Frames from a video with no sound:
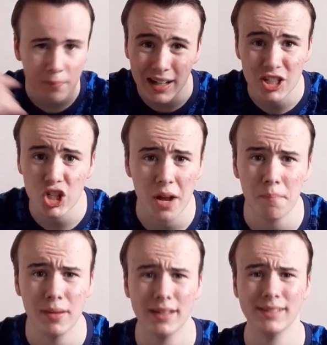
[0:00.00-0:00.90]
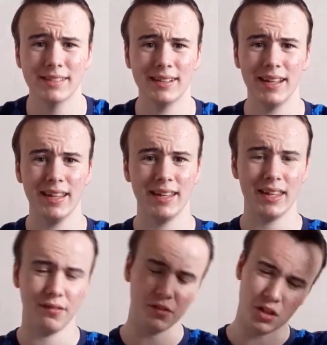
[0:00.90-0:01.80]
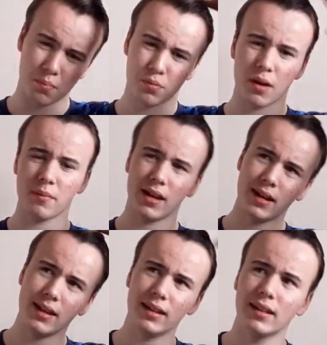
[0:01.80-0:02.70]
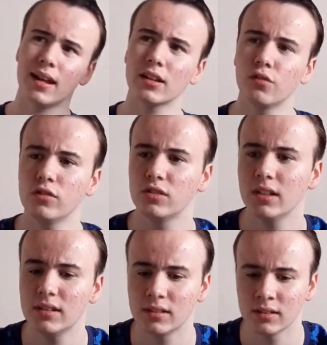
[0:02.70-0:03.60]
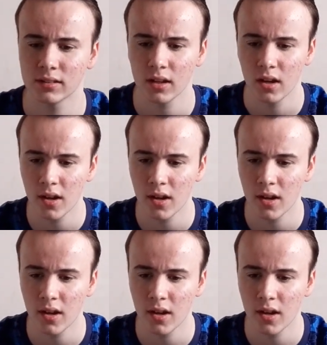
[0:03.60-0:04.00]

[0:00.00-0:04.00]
a Champions League, even the Premier League in the next few seasons,